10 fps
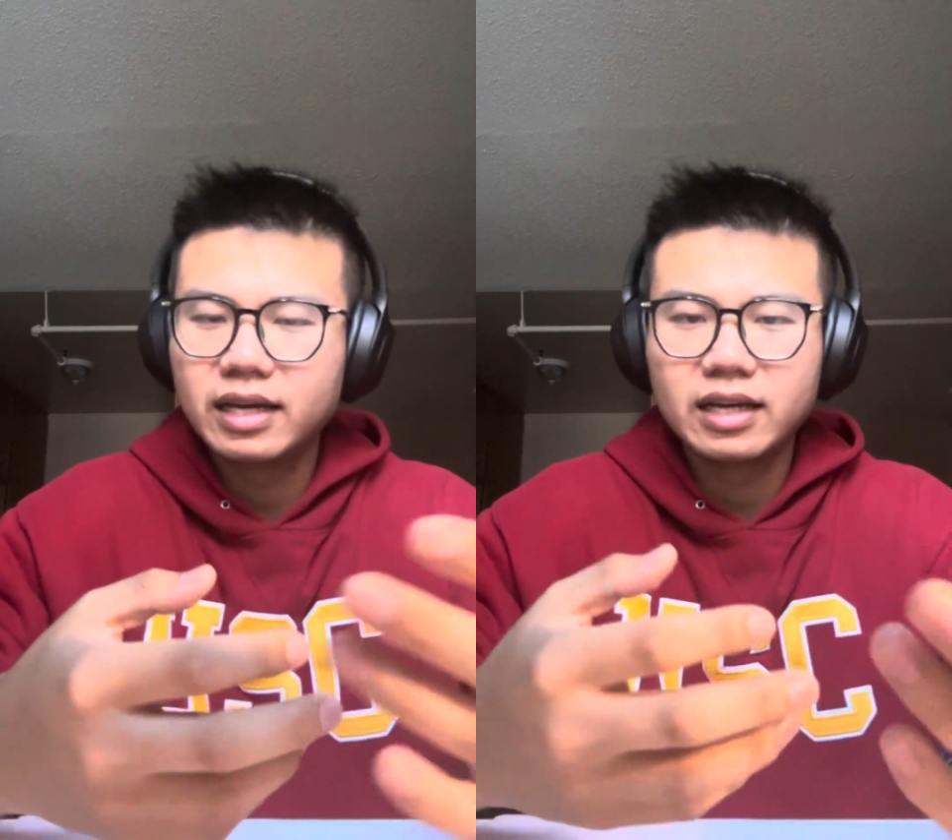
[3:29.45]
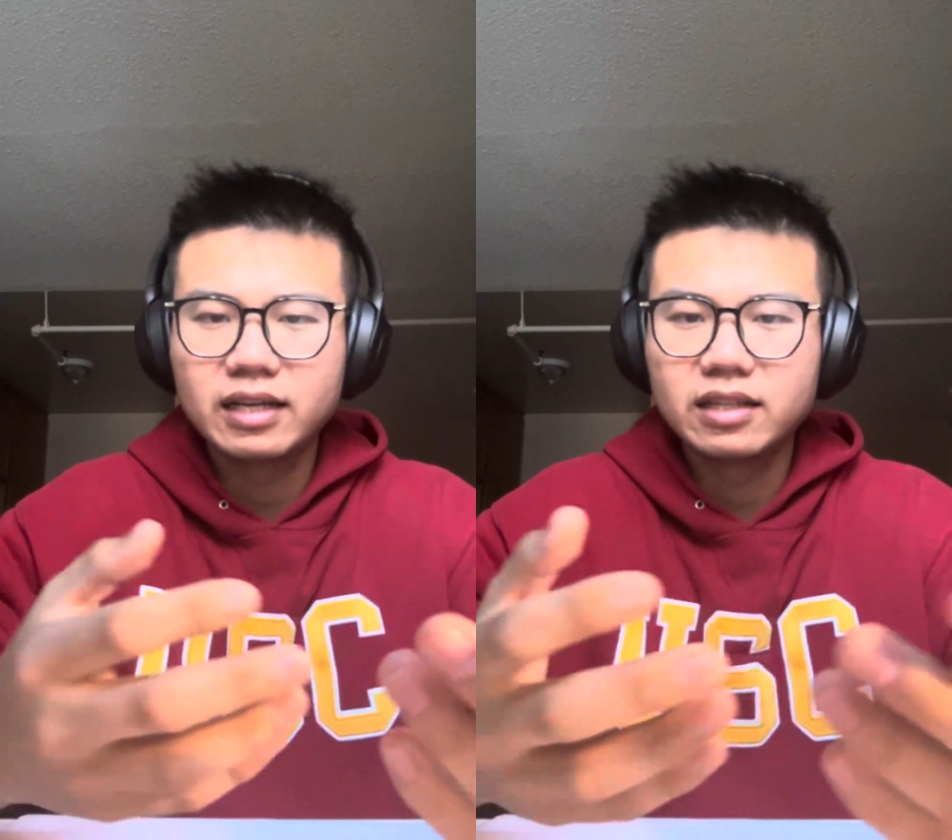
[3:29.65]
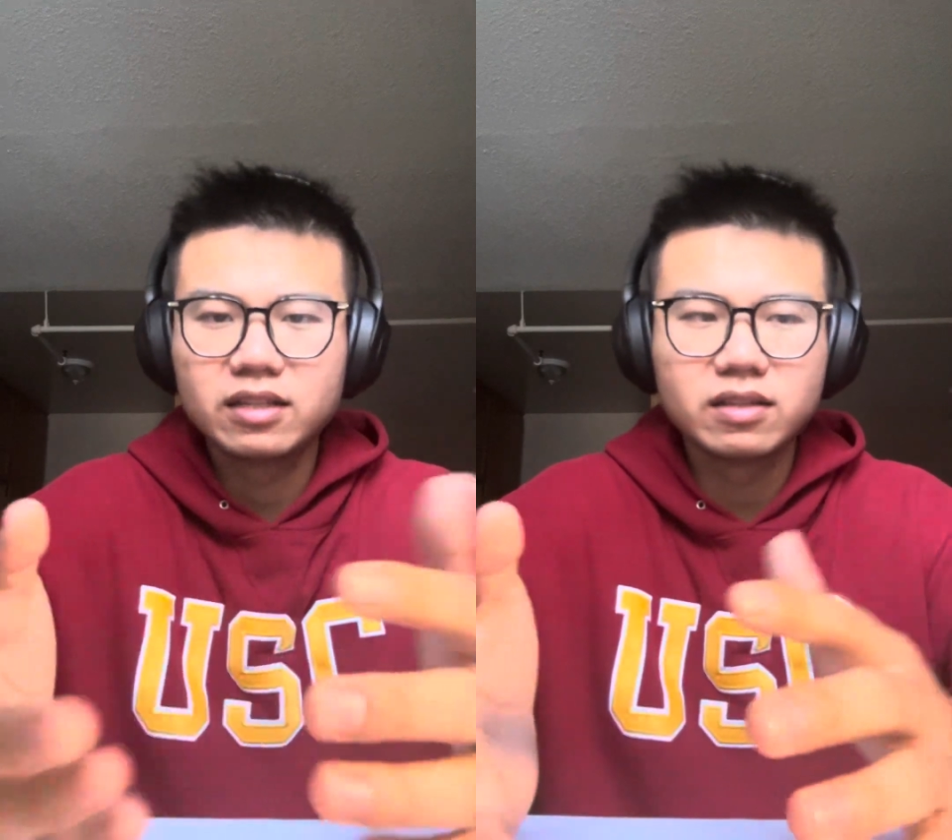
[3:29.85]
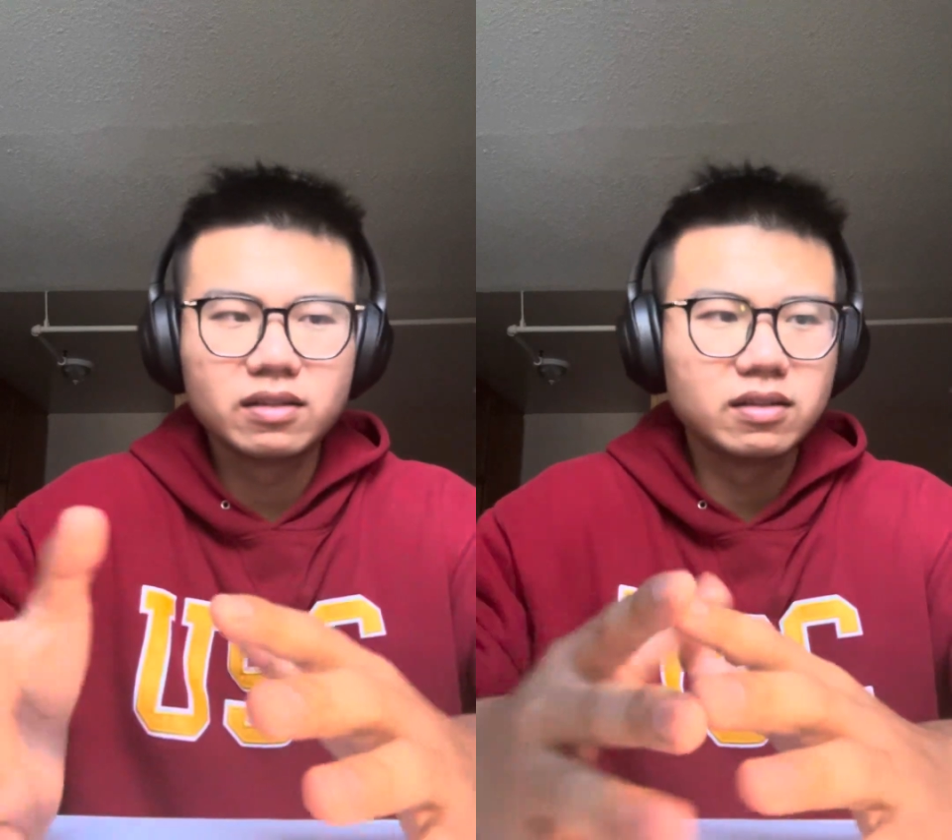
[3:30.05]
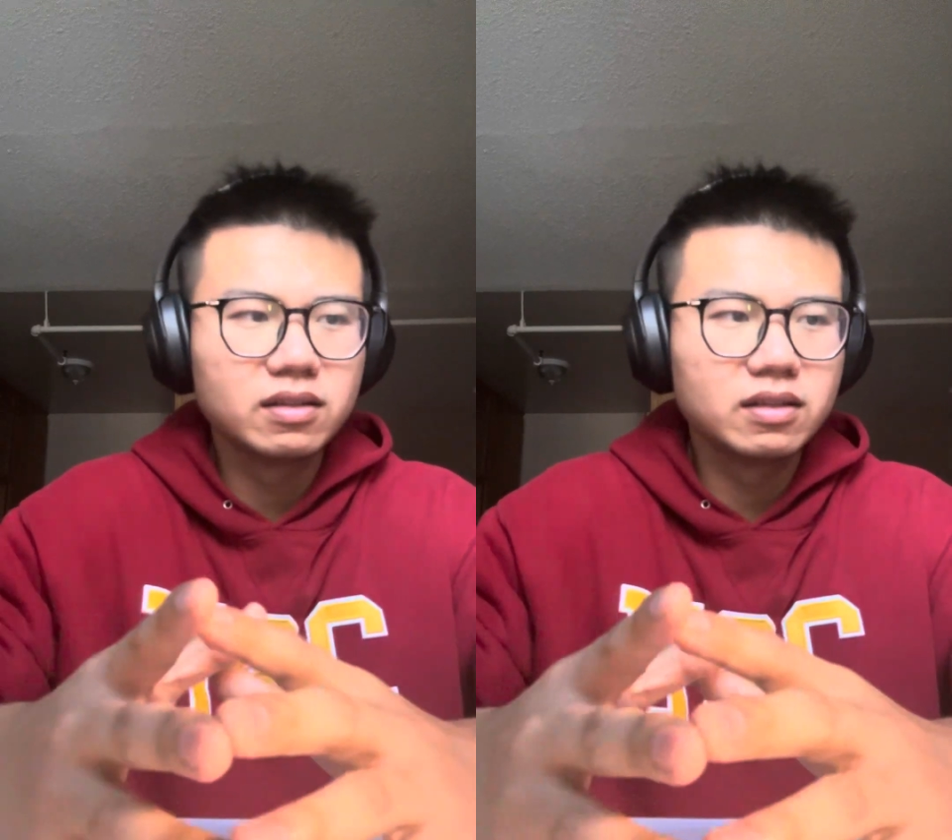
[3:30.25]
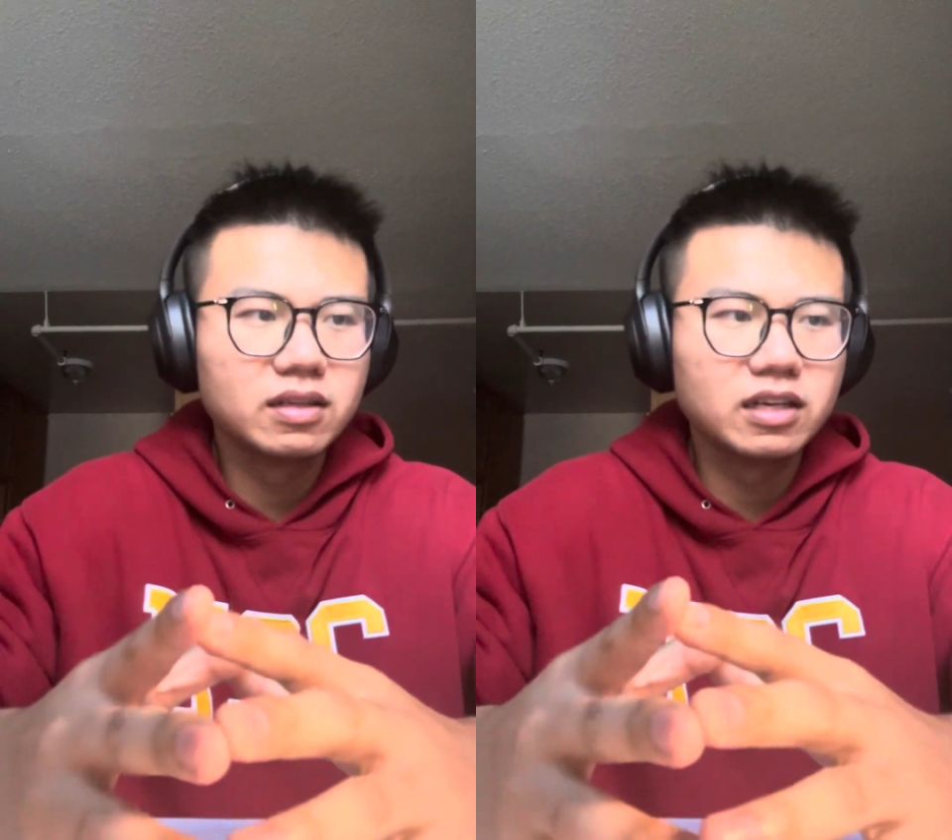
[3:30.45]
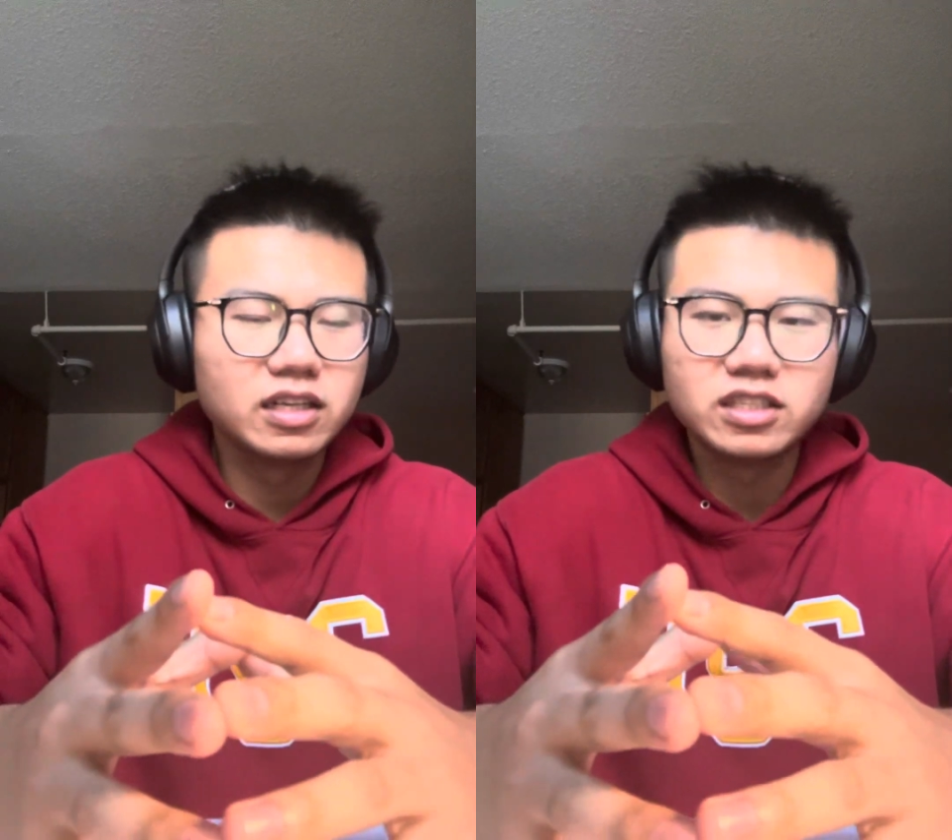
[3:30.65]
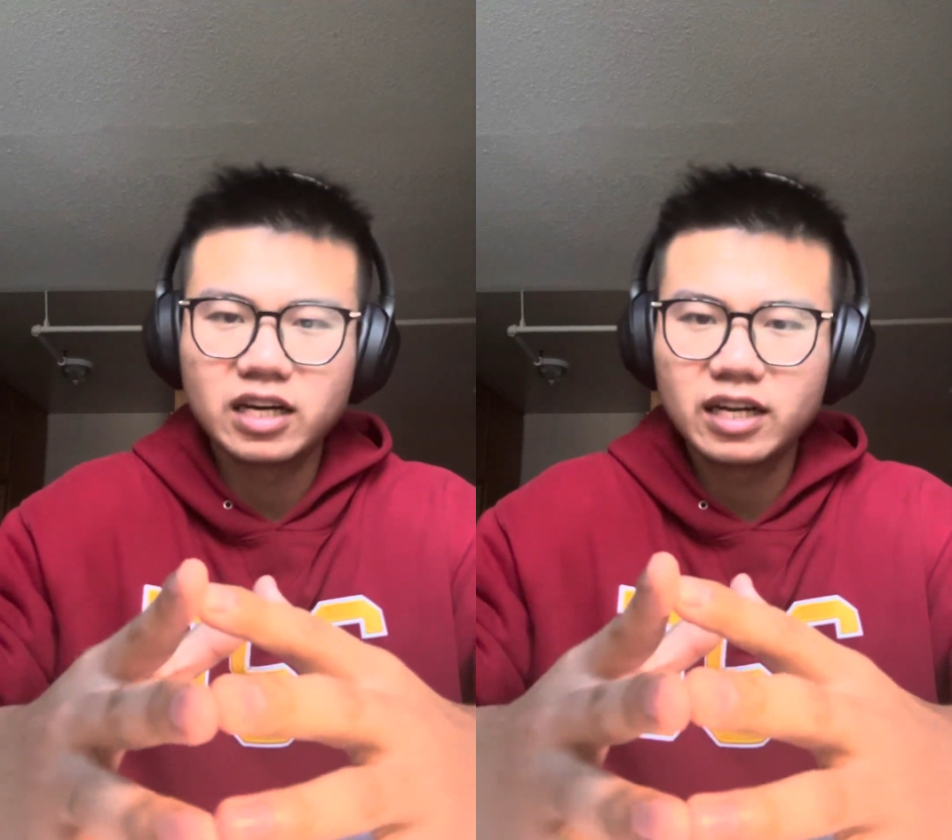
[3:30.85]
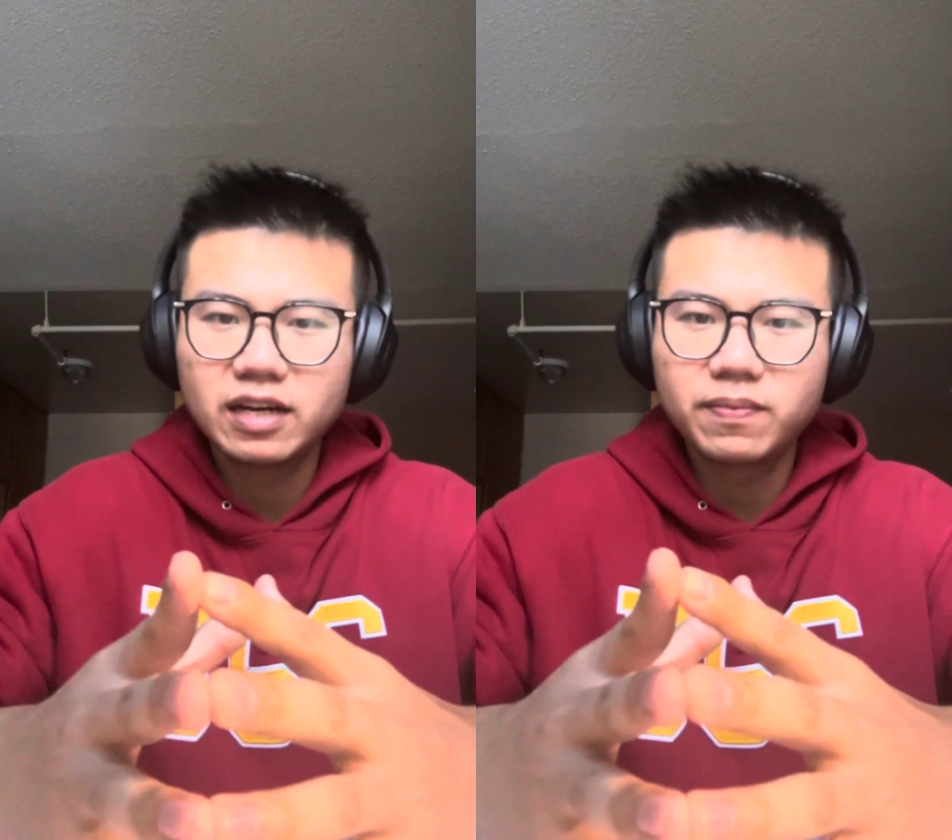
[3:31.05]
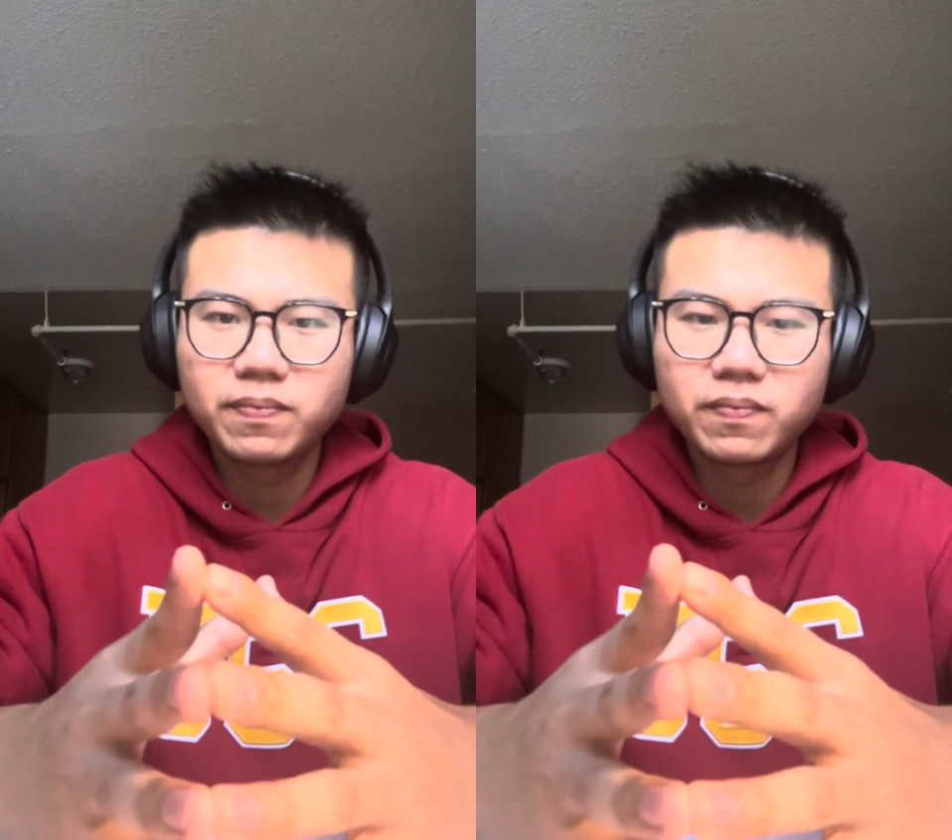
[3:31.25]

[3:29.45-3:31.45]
in, in China?